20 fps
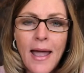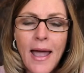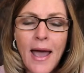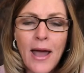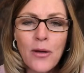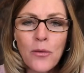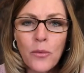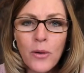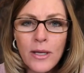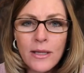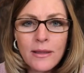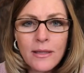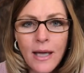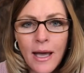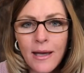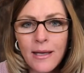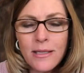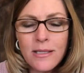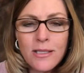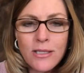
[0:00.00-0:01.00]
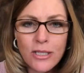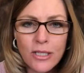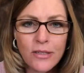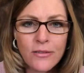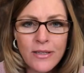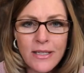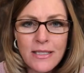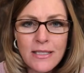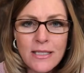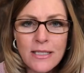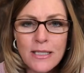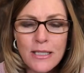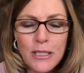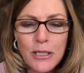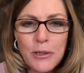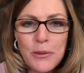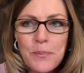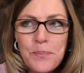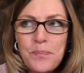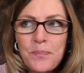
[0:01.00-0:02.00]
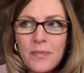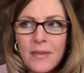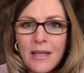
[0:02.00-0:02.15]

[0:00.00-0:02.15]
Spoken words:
And what that is serving to do